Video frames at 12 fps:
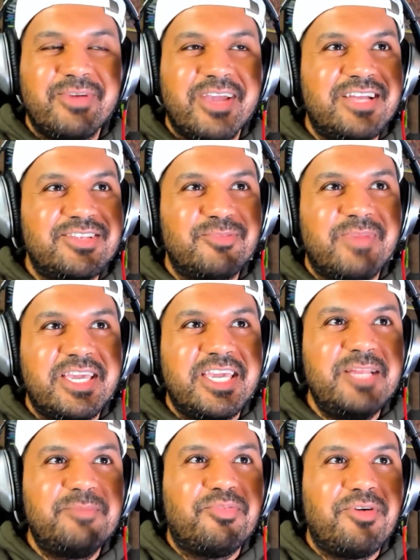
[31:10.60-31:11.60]
we gotta do, man.
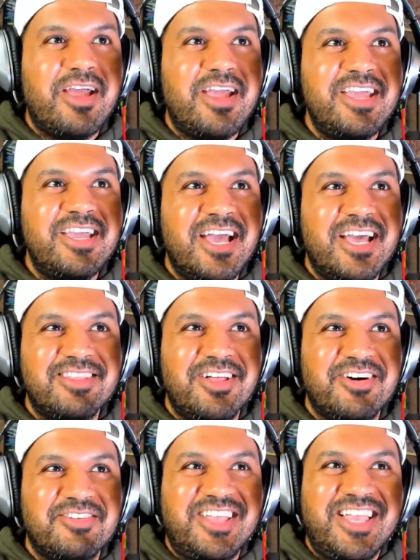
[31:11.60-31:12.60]
Eat, pray, and
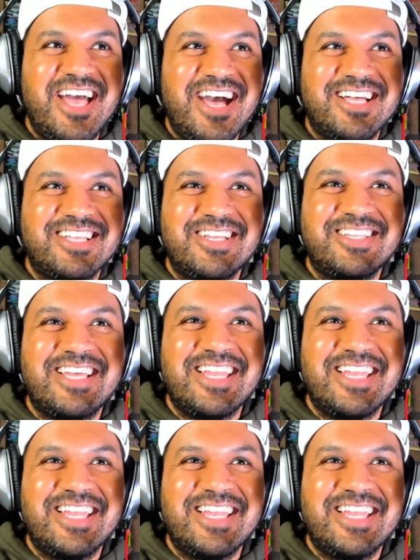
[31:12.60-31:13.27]
love. the